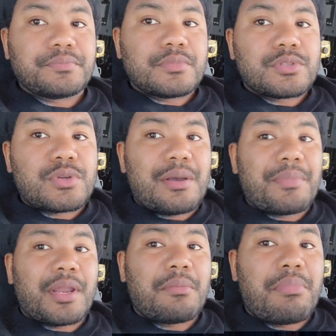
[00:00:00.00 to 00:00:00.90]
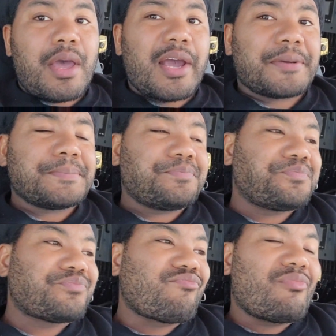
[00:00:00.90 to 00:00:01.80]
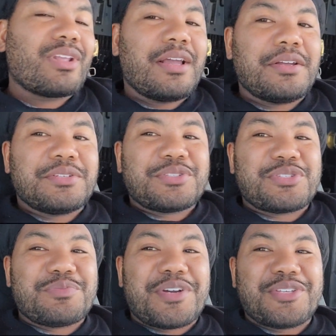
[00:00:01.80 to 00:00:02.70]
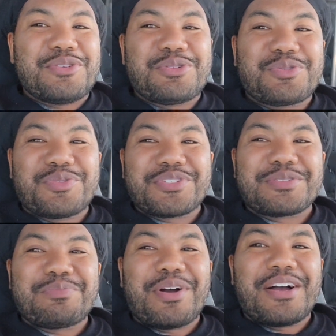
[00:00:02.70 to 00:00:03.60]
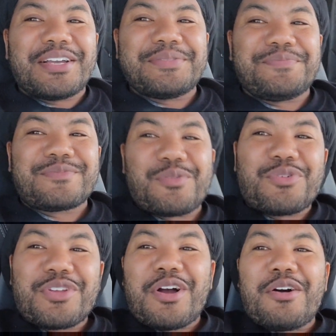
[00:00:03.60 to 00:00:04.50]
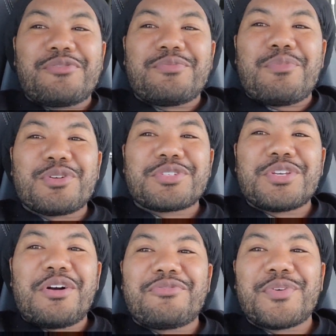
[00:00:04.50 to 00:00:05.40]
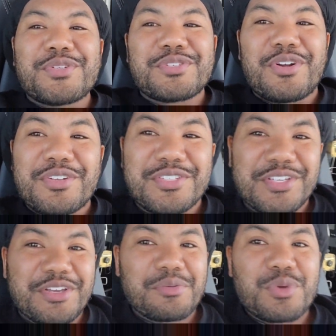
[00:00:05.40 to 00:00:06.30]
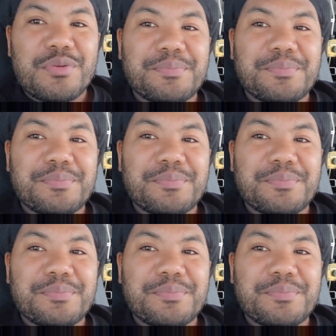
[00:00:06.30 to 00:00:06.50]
So I made it back to my usual spot where most of y'all first started seeing me.